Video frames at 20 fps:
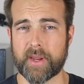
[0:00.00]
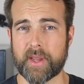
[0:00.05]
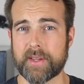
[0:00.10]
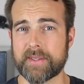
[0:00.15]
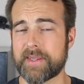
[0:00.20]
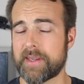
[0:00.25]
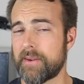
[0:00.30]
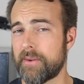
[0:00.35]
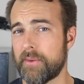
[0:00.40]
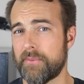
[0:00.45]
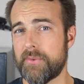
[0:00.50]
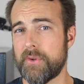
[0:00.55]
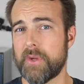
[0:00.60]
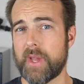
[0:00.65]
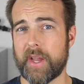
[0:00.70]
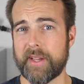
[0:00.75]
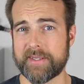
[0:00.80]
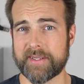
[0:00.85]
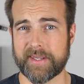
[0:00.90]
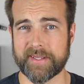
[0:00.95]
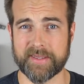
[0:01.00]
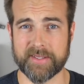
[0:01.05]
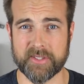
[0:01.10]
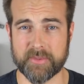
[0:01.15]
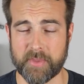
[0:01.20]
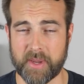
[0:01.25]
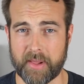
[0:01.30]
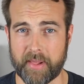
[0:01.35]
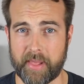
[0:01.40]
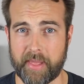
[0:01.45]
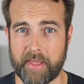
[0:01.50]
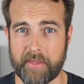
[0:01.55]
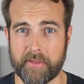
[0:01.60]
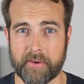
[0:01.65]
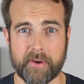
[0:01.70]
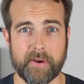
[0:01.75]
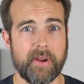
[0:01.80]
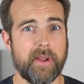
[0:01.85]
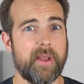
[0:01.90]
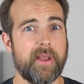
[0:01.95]
nice. I don't know if you guys like the smell of
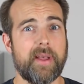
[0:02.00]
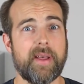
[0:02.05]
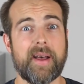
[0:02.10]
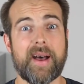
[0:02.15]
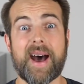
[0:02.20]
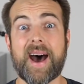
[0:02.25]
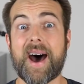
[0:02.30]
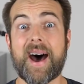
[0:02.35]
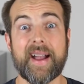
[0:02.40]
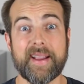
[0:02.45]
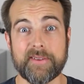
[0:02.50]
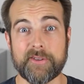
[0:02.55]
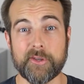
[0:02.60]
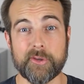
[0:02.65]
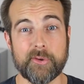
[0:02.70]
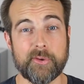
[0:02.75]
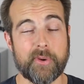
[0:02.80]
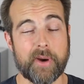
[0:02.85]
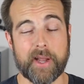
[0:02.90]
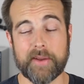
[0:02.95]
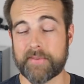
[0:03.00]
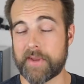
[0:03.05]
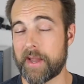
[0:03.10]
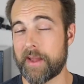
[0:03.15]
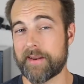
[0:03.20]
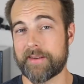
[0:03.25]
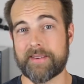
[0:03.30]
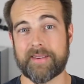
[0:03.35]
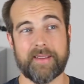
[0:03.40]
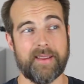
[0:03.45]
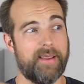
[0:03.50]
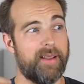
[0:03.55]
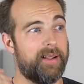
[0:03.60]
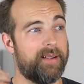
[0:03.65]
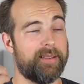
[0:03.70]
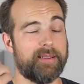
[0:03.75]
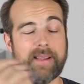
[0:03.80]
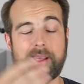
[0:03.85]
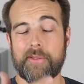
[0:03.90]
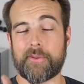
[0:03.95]
leather. I do. I've got
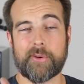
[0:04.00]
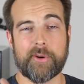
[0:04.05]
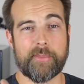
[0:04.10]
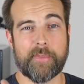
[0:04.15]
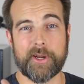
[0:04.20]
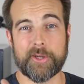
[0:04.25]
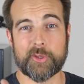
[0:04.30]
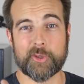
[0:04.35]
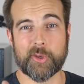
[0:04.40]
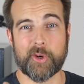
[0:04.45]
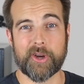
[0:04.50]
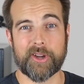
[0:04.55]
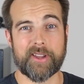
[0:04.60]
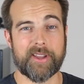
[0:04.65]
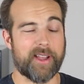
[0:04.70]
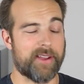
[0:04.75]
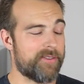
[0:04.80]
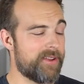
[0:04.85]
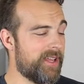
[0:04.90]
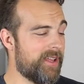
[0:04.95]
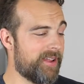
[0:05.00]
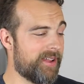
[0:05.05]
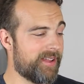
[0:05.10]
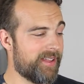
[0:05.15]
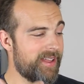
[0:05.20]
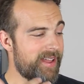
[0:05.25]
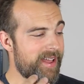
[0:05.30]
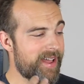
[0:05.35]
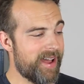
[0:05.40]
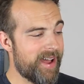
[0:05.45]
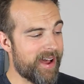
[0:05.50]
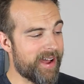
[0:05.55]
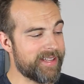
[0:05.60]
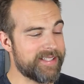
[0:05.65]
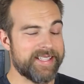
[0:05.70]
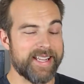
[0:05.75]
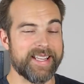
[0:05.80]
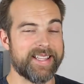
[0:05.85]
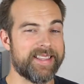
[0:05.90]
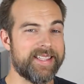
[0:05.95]
leather in my truck. I
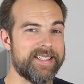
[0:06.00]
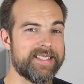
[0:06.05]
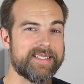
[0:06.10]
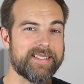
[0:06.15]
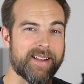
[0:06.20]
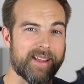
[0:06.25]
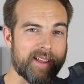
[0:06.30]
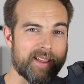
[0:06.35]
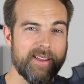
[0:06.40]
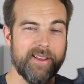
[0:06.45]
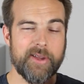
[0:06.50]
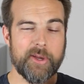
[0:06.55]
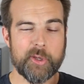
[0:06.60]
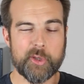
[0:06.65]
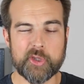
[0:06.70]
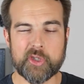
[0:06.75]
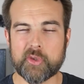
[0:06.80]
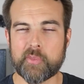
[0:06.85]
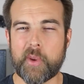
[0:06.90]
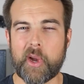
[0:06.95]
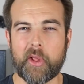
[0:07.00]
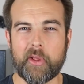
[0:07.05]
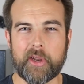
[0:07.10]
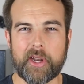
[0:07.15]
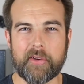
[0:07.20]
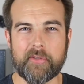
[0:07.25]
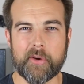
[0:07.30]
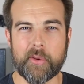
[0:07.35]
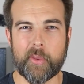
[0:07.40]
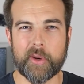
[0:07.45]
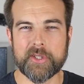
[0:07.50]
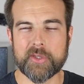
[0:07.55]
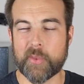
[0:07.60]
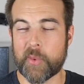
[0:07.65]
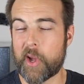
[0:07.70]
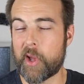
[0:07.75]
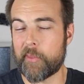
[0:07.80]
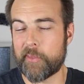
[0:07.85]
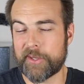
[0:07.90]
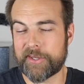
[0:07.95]
take this and I smell it every once in a
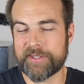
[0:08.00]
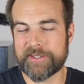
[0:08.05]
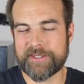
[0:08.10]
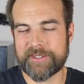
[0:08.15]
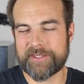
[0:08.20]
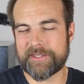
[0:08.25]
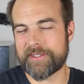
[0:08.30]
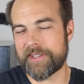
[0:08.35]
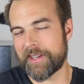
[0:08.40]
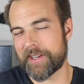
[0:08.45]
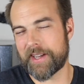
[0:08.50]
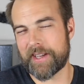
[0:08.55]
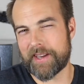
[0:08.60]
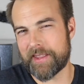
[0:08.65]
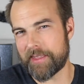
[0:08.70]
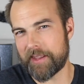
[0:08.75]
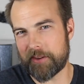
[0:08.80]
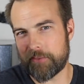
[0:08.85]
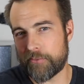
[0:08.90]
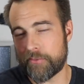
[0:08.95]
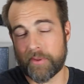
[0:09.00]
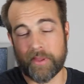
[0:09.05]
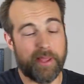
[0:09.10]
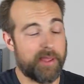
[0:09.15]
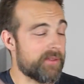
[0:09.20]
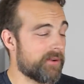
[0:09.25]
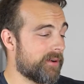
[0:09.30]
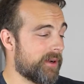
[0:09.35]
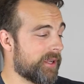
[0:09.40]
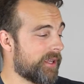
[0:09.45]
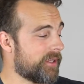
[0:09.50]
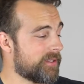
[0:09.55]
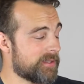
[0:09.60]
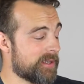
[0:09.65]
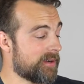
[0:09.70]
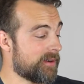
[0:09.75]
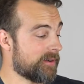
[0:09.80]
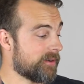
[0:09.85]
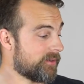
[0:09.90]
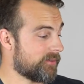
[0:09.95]
while because I got a thing for leather, I guess.
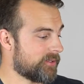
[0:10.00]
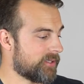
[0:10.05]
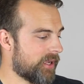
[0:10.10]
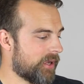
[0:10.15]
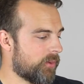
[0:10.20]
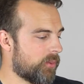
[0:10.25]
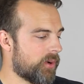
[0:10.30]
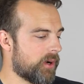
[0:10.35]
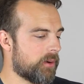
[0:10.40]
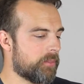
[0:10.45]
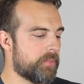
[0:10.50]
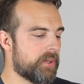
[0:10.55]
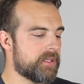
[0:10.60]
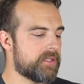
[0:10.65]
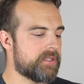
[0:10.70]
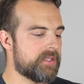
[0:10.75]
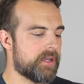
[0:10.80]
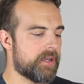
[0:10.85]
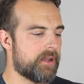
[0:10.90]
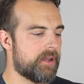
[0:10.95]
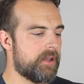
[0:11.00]
I don't know. It's kind of weird, but